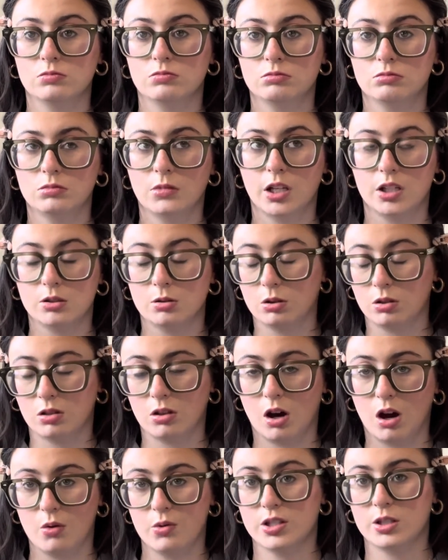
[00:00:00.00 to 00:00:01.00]
that you
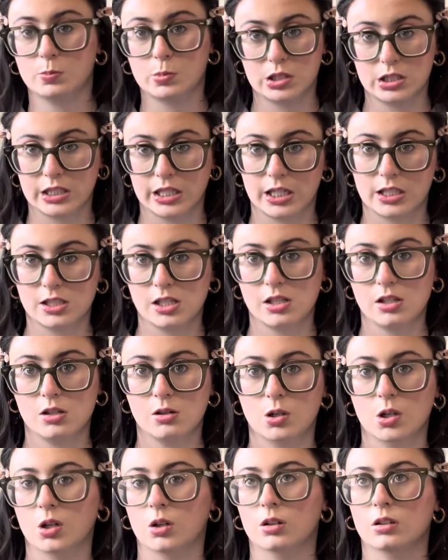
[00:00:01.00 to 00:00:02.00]
thought was protecting you
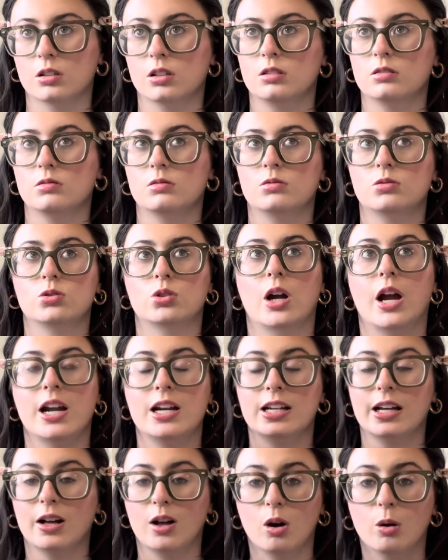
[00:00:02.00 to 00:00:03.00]
or trying
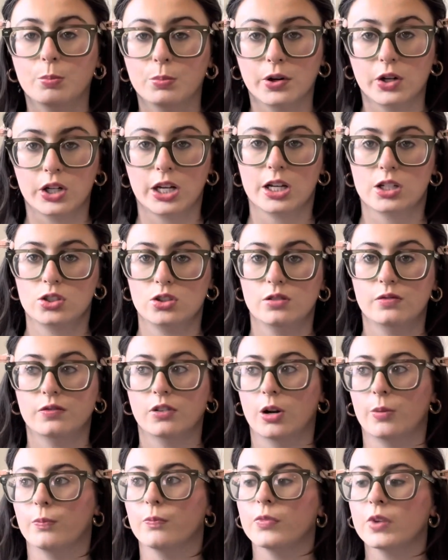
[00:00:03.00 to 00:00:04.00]
to help protect you
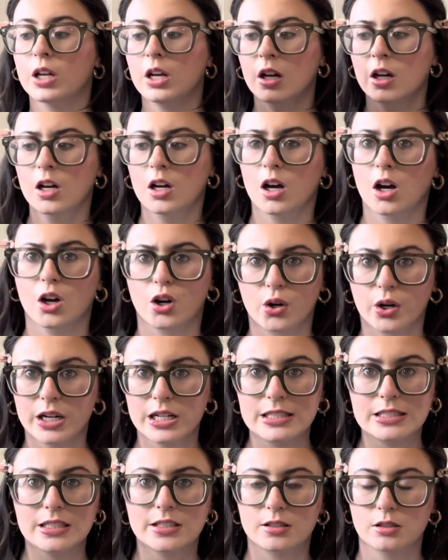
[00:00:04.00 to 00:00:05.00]
from a
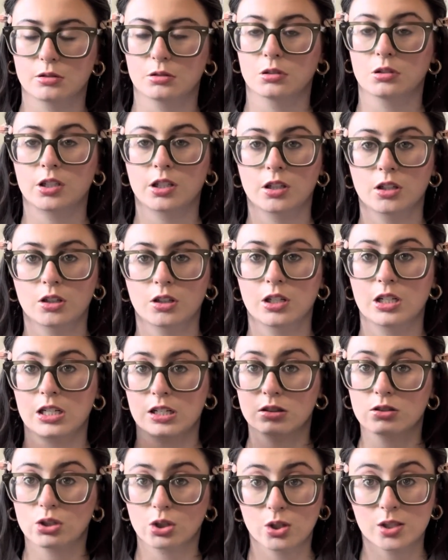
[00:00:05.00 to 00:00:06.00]
crazy serial killer
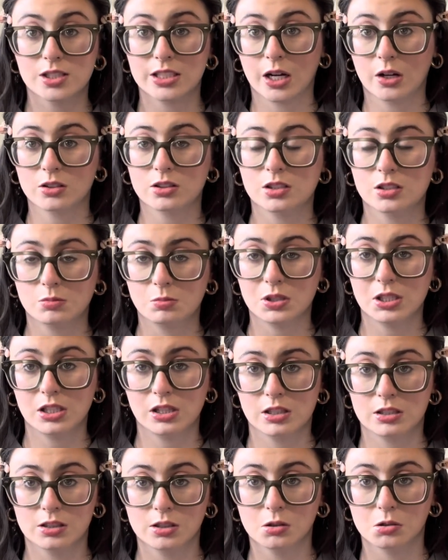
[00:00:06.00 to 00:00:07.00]
turns out to be the
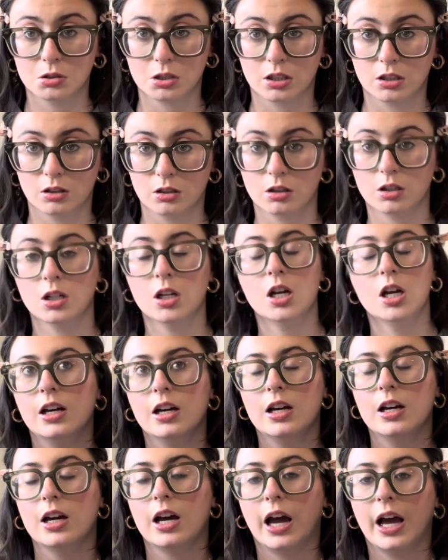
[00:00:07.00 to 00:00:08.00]
serial killer.
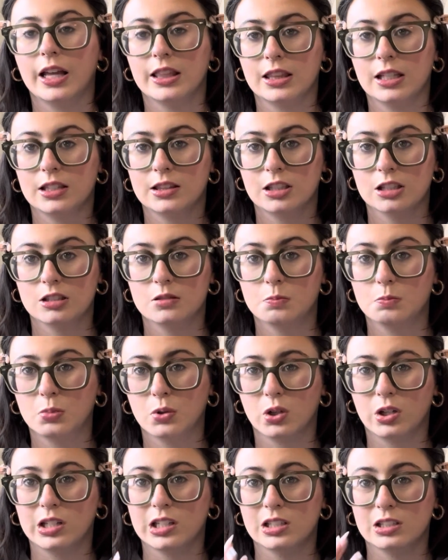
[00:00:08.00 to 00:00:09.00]
I think this
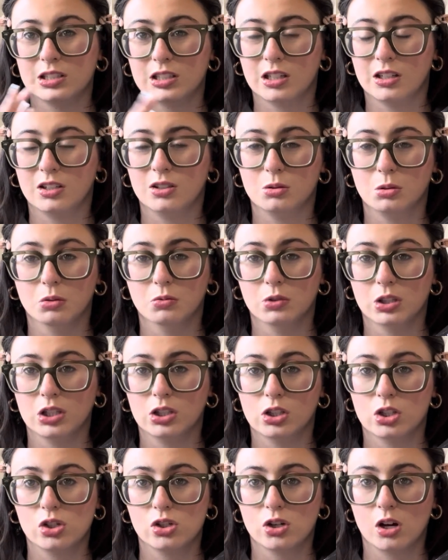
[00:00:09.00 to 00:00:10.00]
book is going to do a really
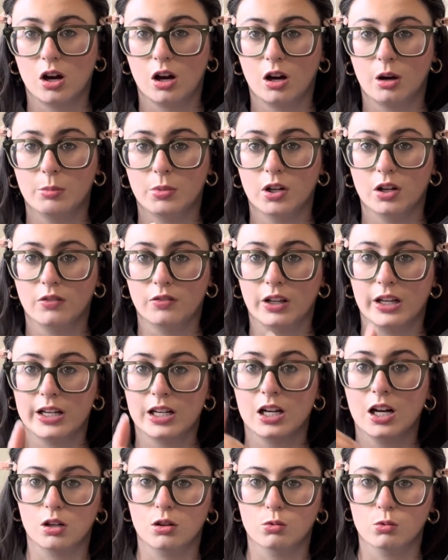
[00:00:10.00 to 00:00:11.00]
good job of like
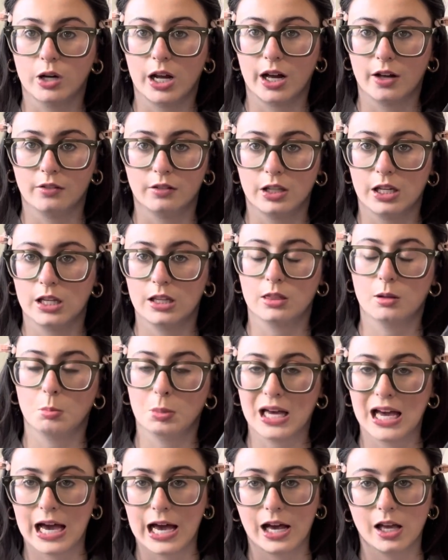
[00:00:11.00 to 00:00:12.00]
unraveling the
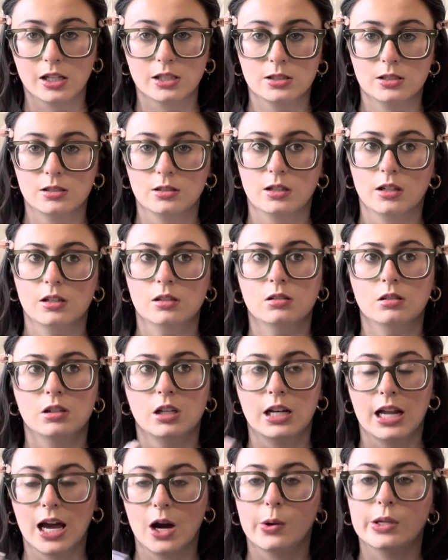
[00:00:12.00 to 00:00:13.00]
past and
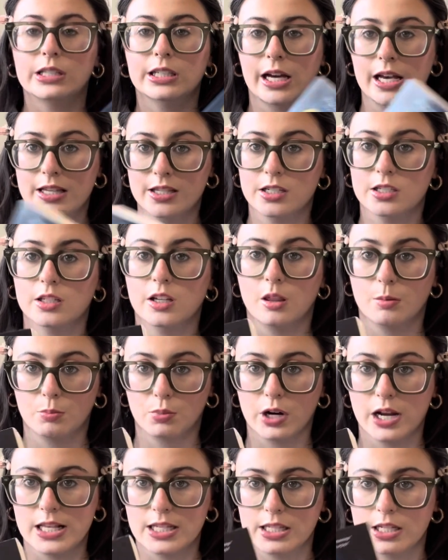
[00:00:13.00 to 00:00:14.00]
how it ties into the
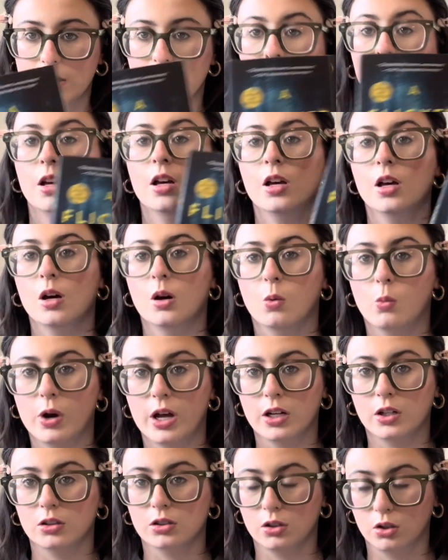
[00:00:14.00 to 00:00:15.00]
present
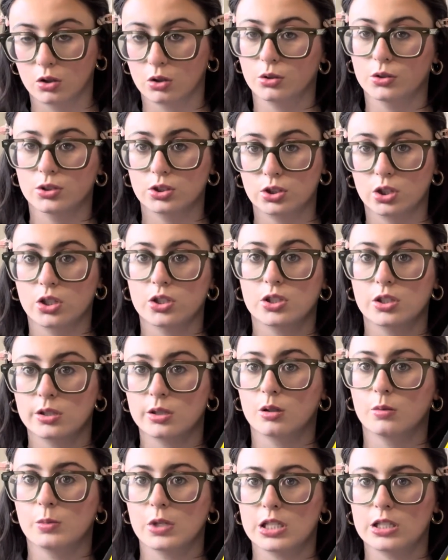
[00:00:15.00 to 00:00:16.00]
when girls start to go
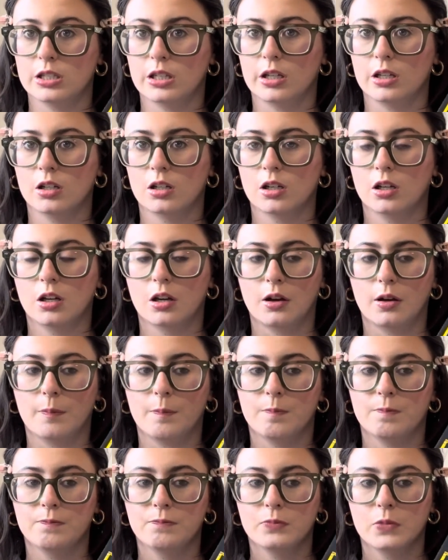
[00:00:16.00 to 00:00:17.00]
missing.
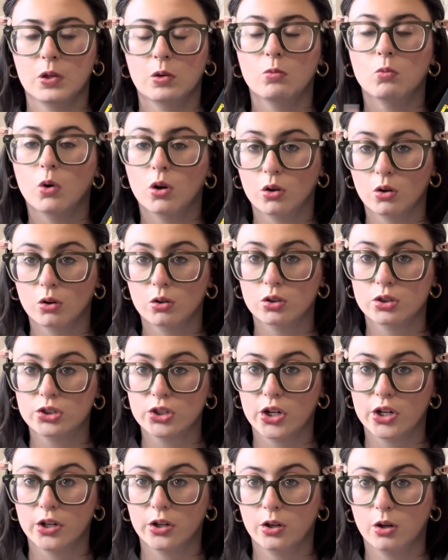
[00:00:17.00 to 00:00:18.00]
One girl
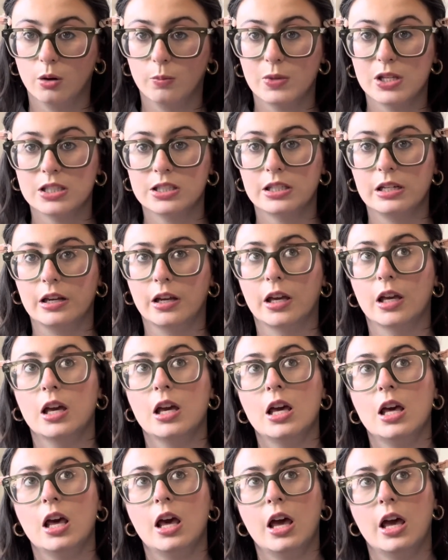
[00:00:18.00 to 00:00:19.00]
started to go missing,
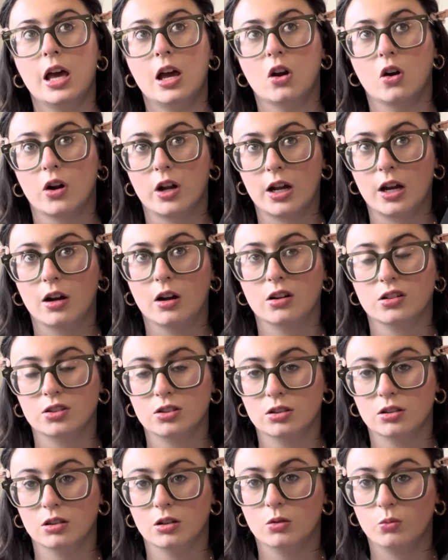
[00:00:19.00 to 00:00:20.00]
and our
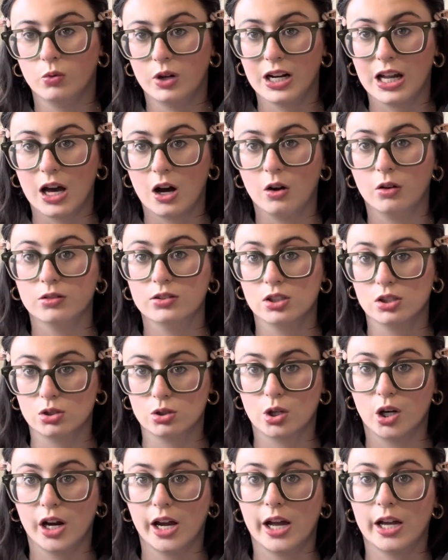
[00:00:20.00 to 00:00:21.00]
character went out to
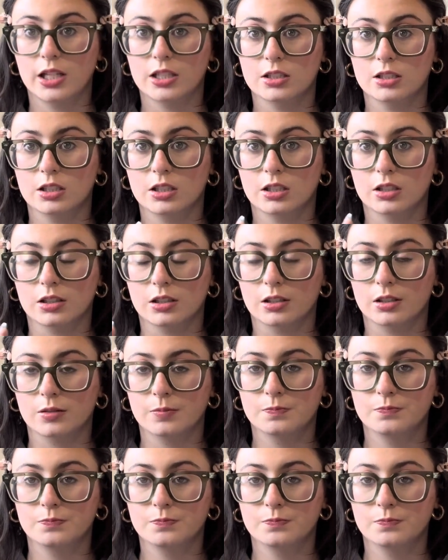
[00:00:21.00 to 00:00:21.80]
try to